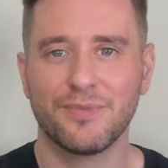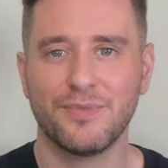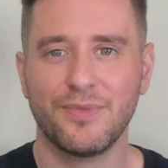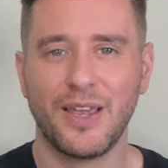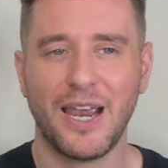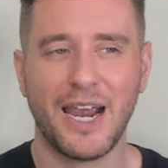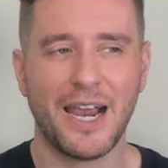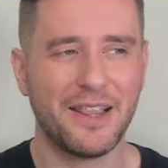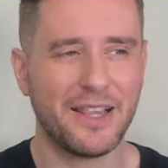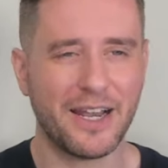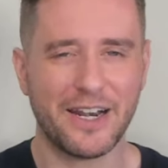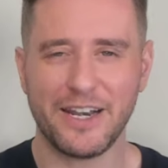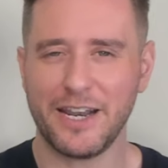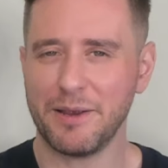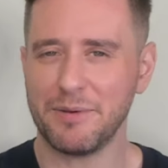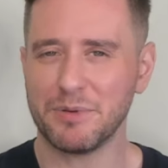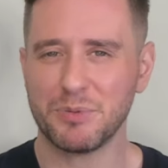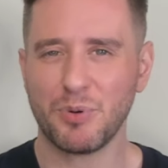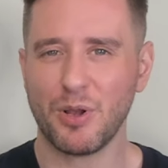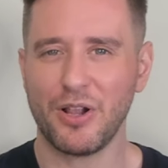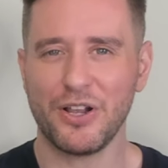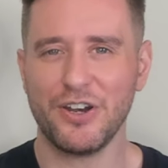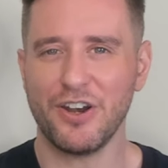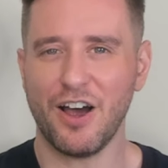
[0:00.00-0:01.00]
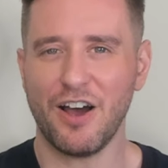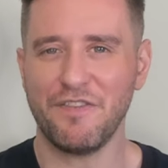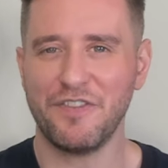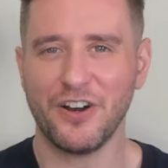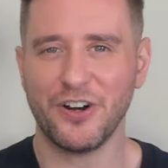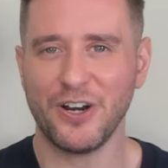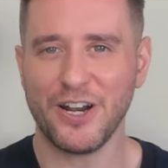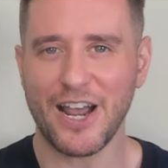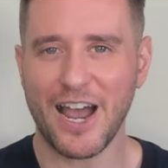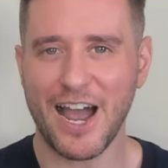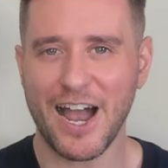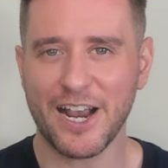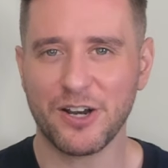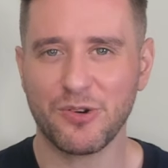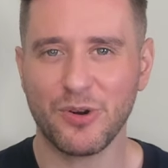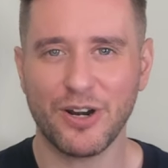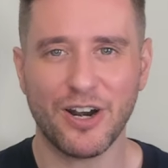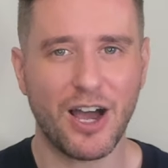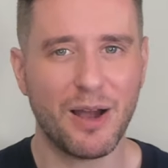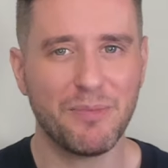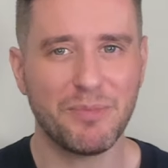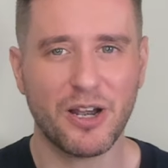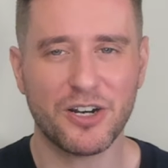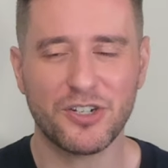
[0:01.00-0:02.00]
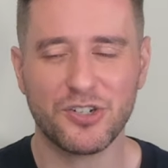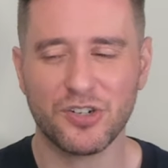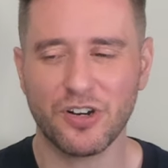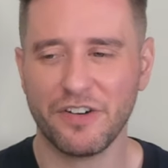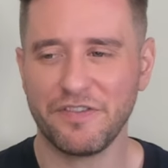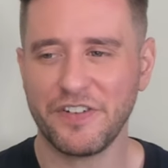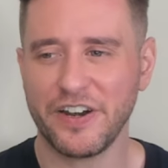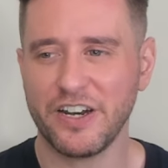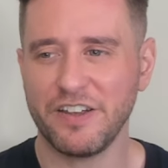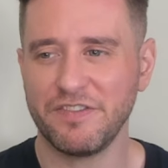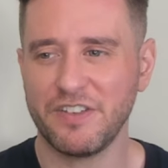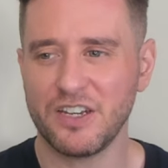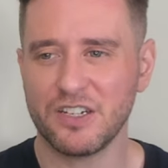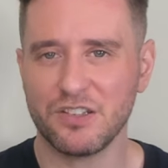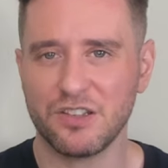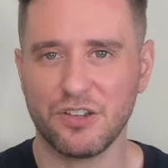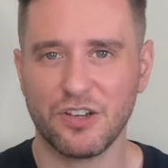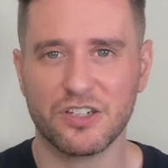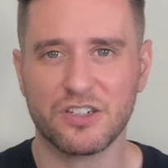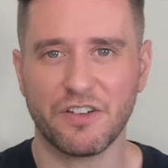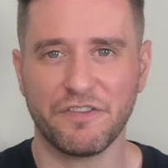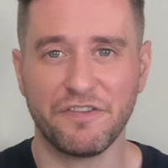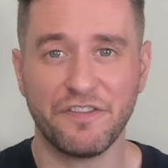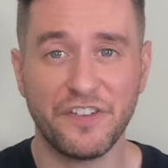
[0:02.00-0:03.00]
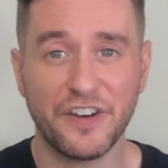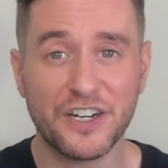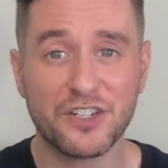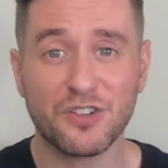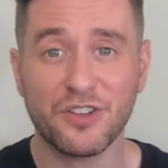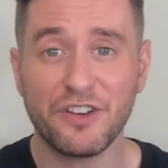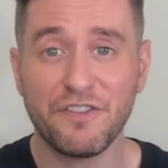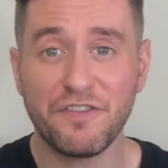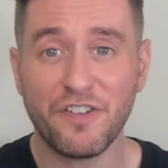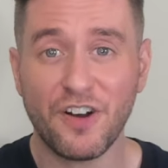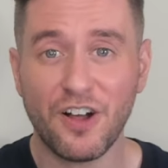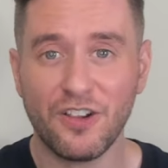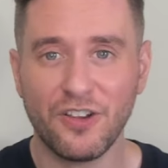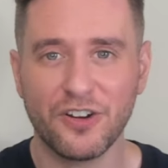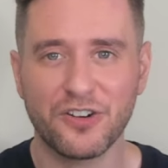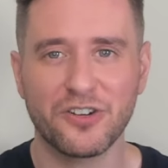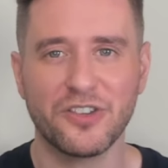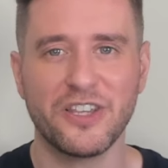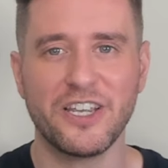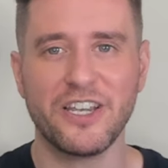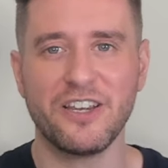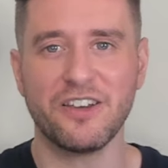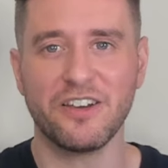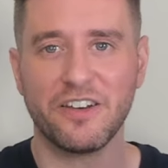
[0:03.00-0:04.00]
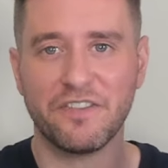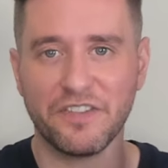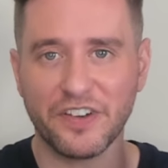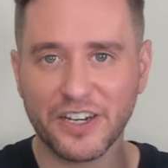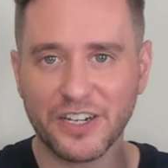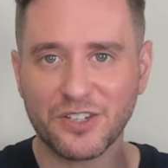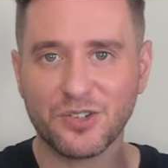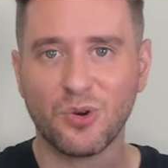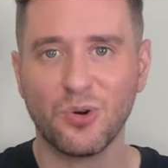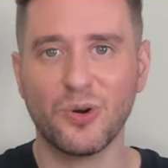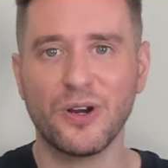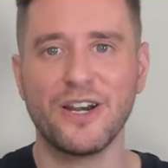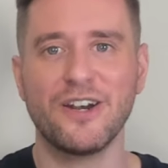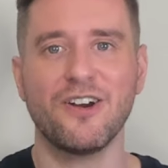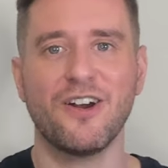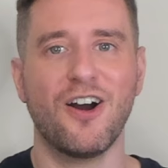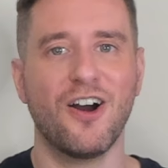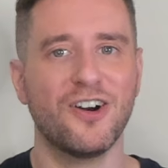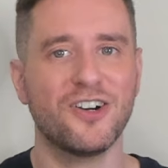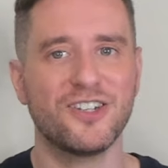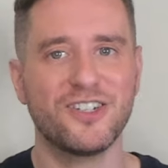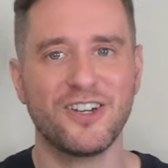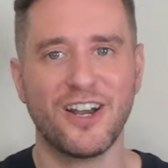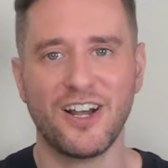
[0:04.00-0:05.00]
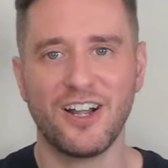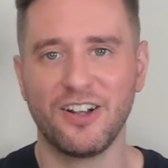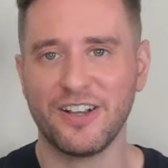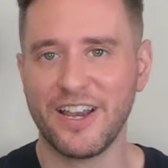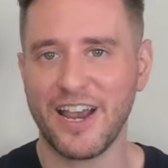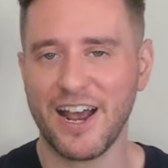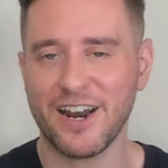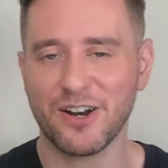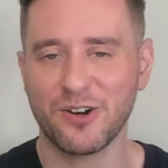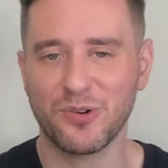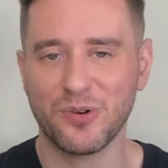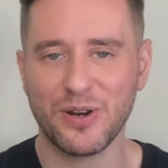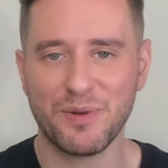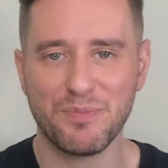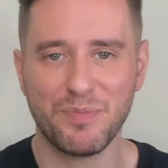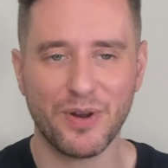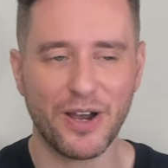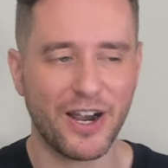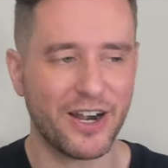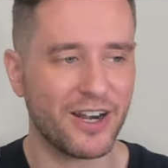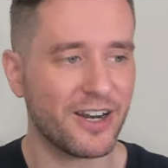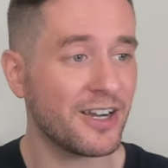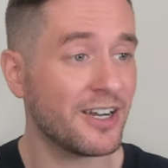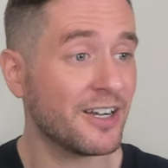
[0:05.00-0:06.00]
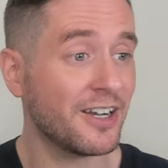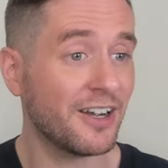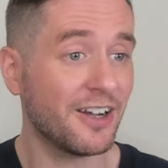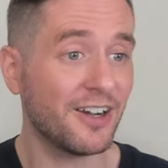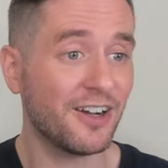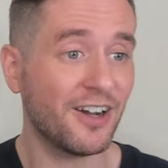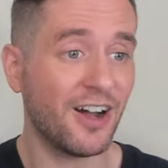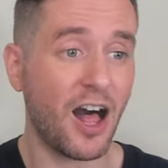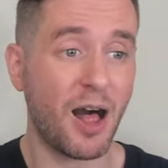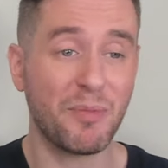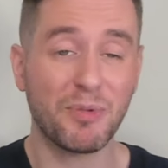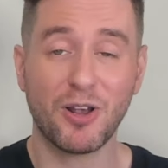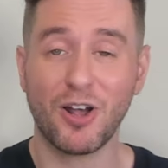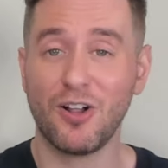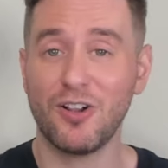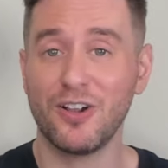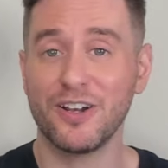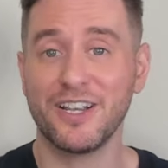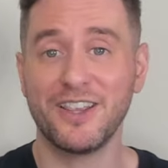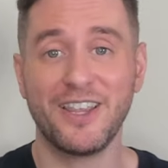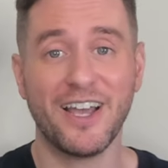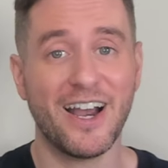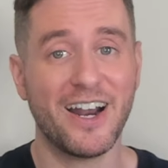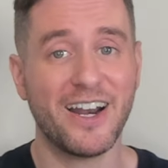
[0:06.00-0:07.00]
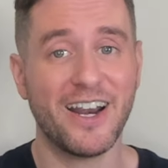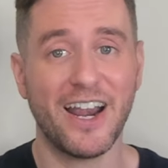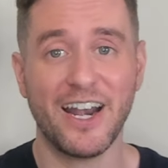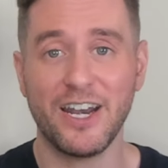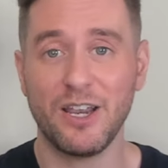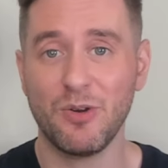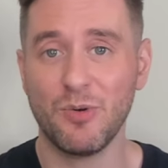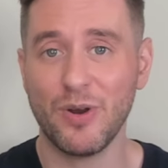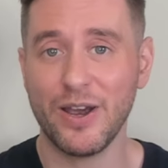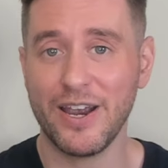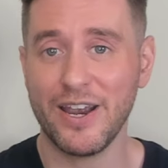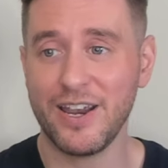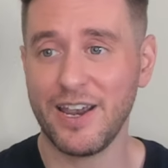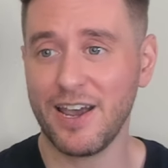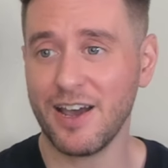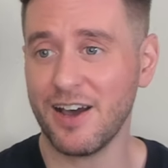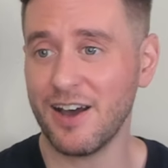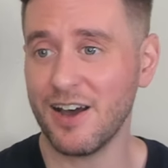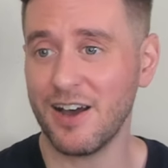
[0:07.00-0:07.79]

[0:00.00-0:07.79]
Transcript: And that name is probably not very accurate. I'm not sure if any of these looks officially fall under the Victorian art style category, but I'm calling it that anyway.